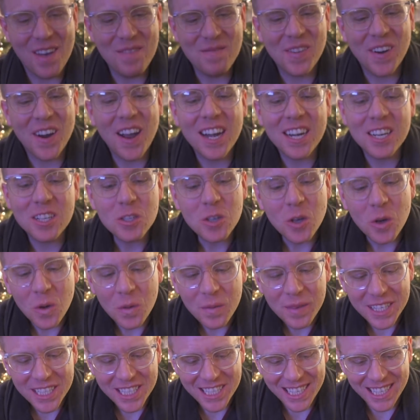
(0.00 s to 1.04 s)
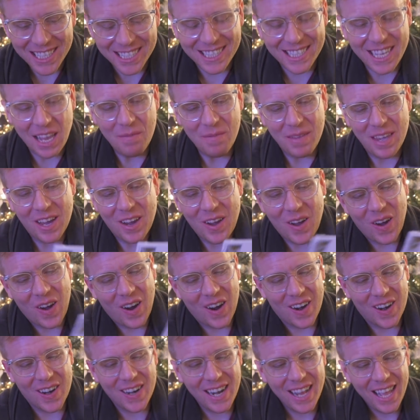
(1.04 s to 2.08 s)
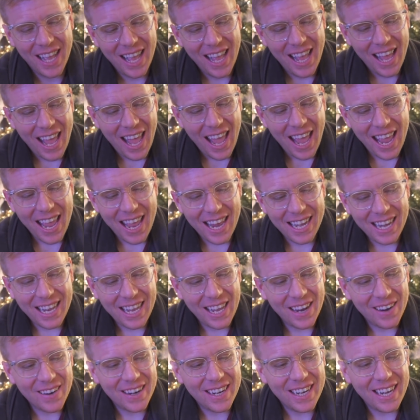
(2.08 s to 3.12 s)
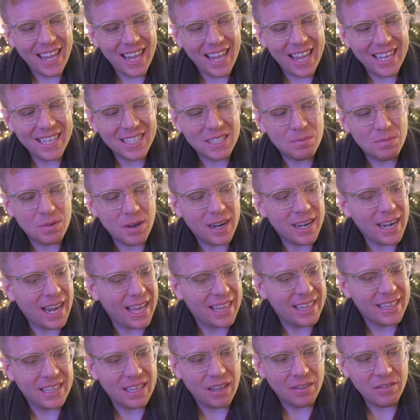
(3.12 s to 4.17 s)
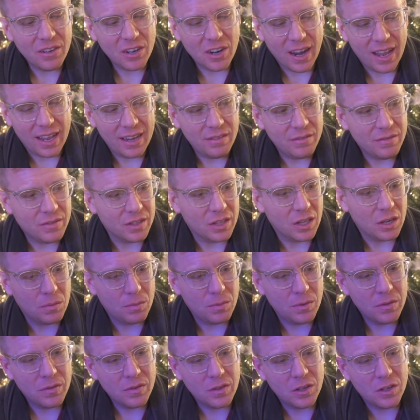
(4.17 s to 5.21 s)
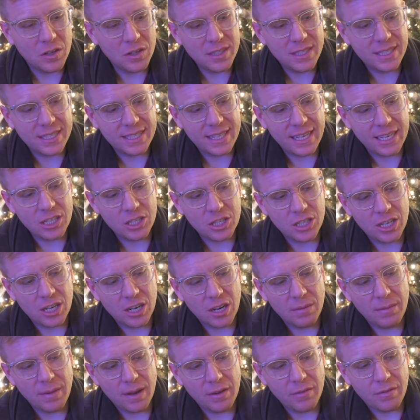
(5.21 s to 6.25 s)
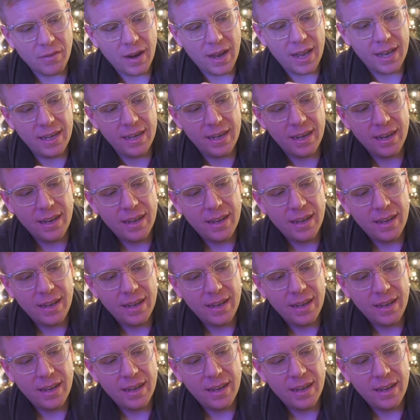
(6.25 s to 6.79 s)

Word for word: Brianna told me she had sent me a card. And here it is. Brianna, I love your envelope. You have good stationery, my friend.